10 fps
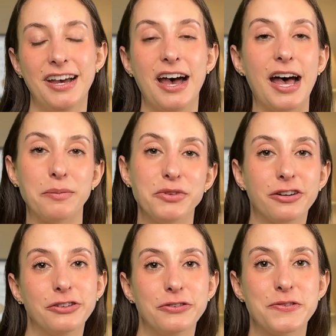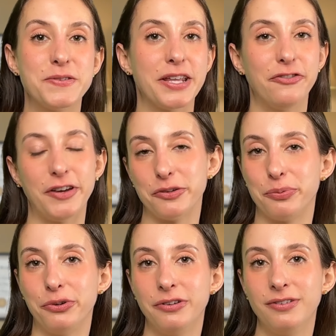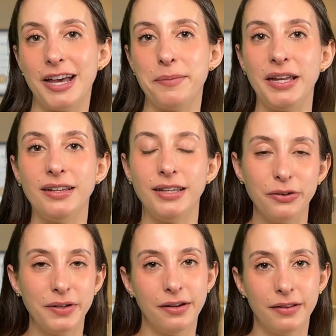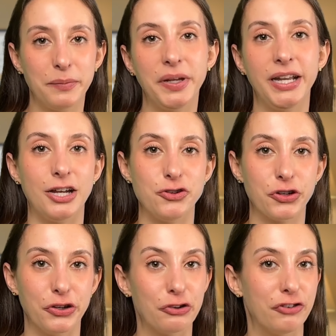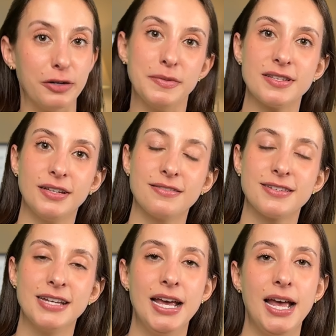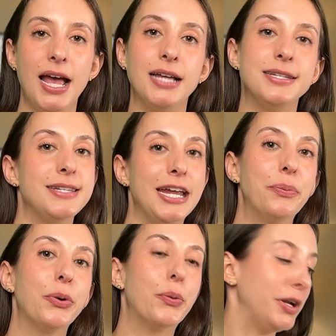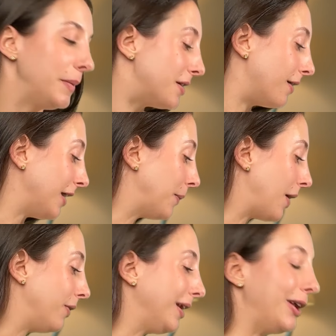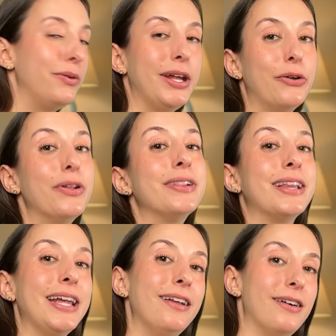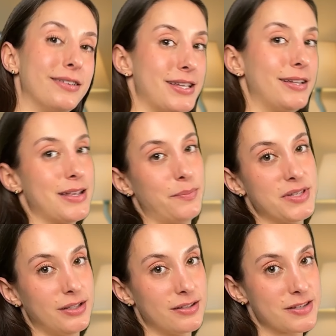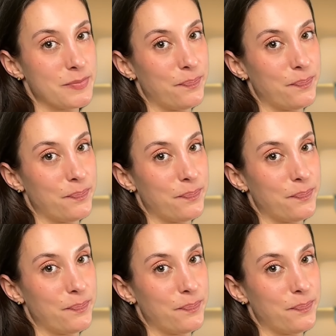I'm Dr. Susanna Vanderpool. I'm a neonatal and pediatric clinical pharmacist, and today we're going to be talking about neonatal late-onset sepsis.